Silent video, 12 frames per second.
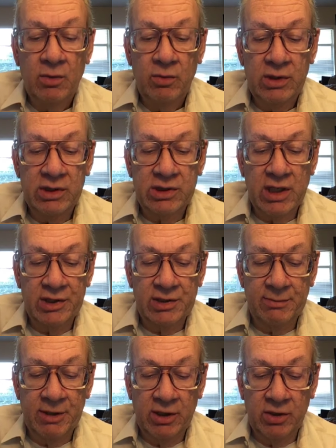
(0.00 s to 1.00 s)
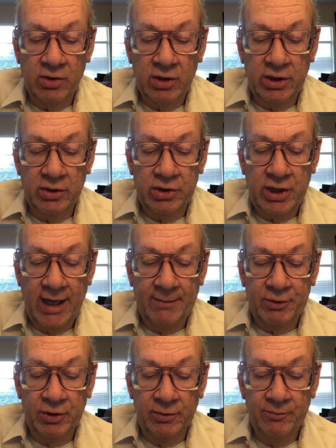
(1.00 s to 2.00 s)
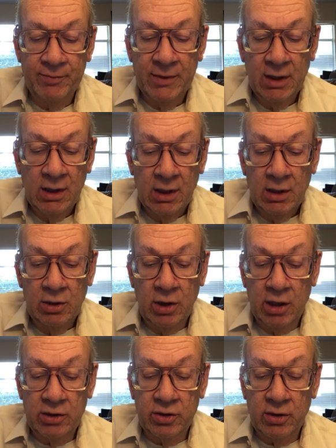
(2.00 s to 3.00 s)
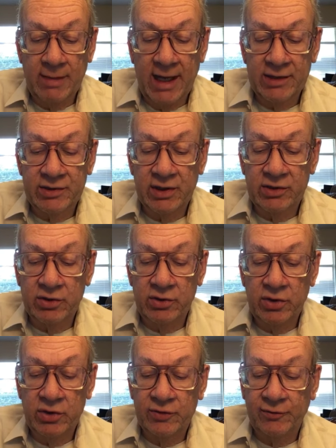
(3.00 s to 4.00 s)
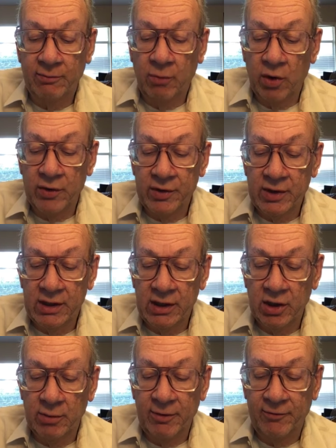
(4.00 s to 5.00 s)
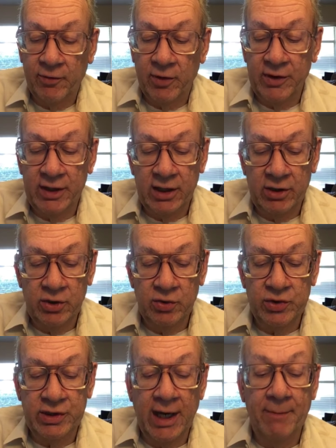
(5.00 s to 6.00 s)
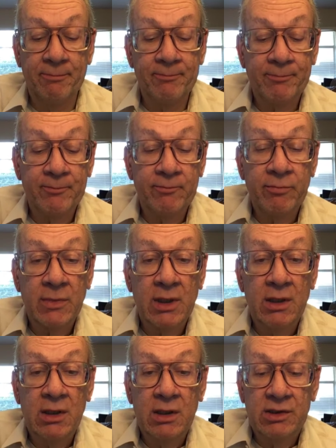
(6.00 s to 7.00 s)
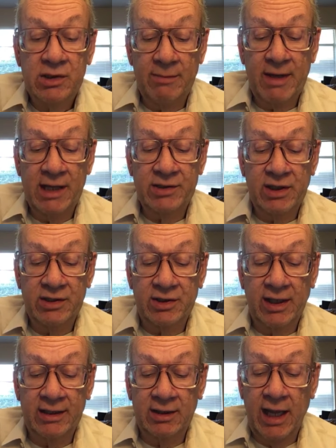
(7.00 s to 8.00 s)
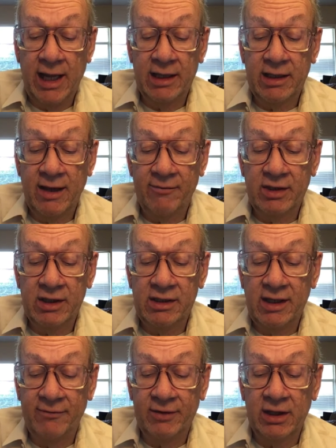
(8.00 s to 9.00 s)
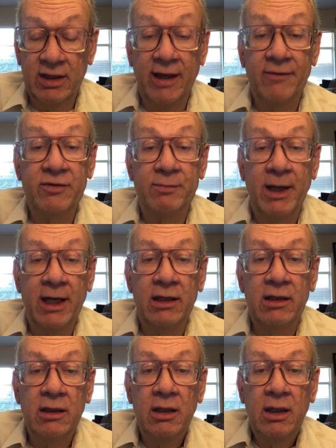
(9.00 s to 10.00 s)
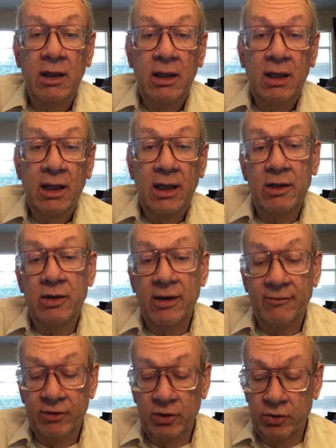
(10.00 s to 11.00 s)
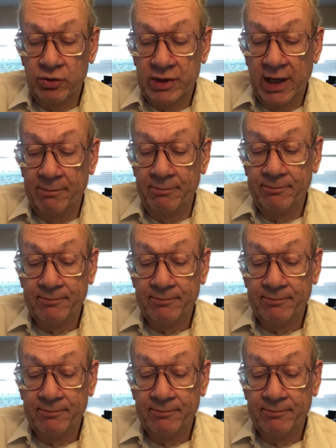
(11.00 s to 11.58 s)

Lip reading: We discussed them in an earlier chapter. Long-term assets are used for more than a year before they are used up. Some assets, like land, have an indefinite lifespan and are never used up.